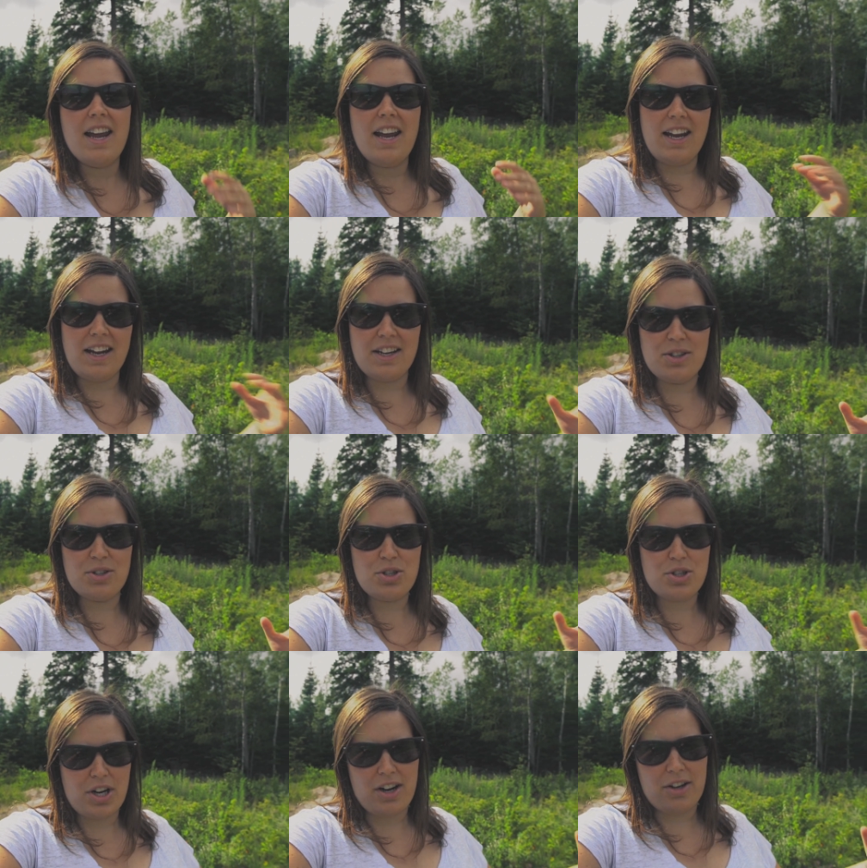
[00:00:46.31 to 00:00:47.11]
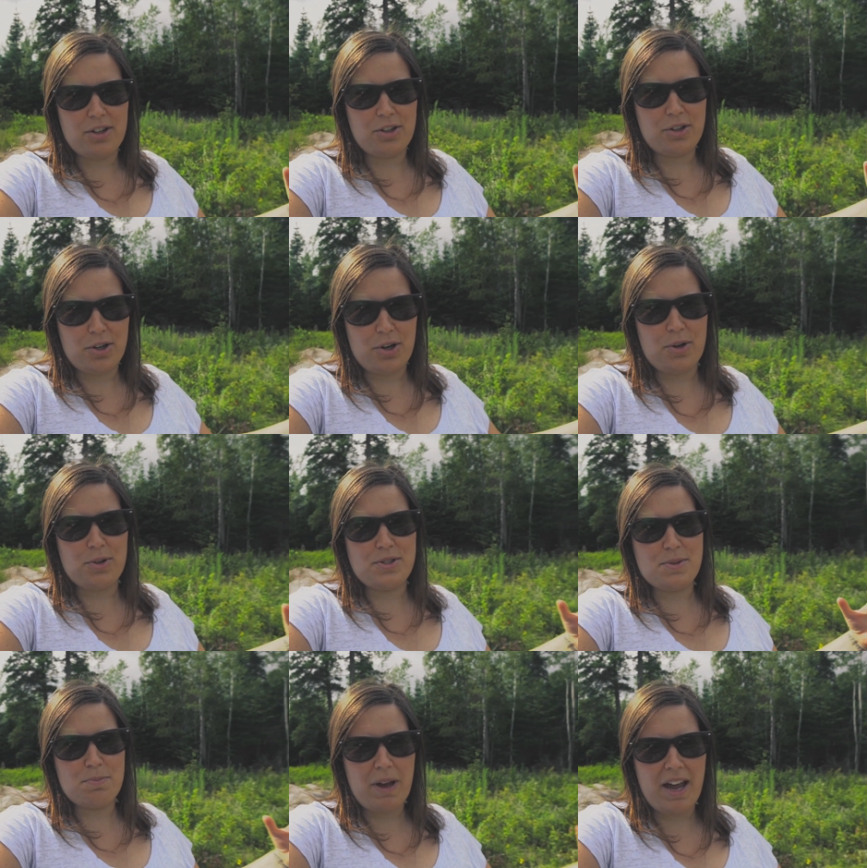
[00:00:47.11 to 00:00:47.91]
in Sheryl
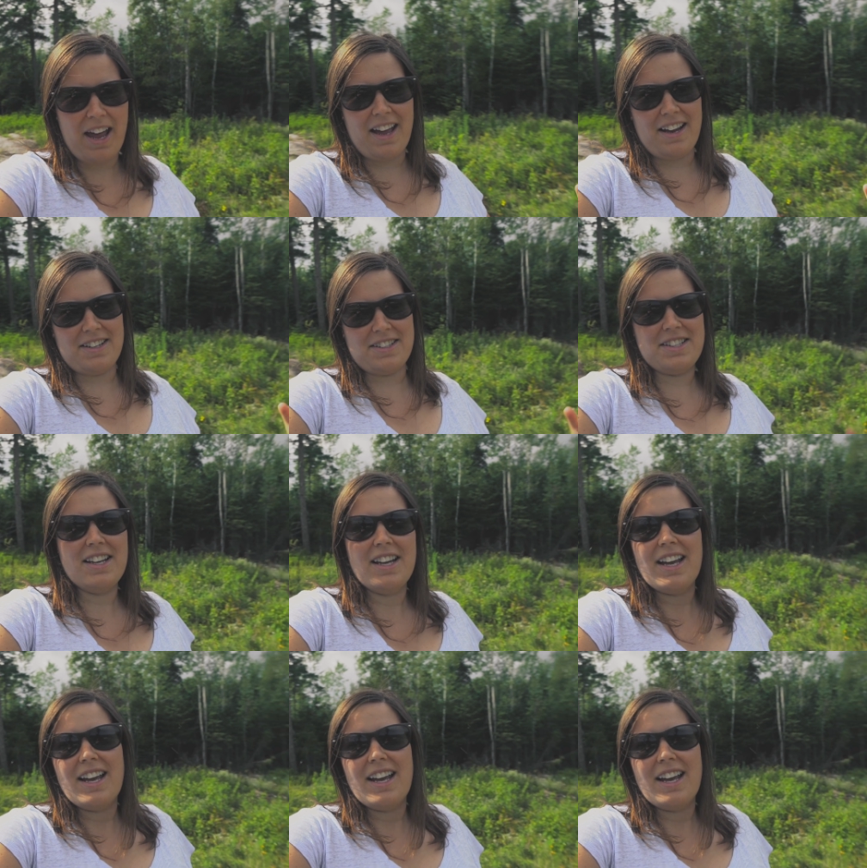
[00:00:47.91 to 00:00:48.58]
Crow's band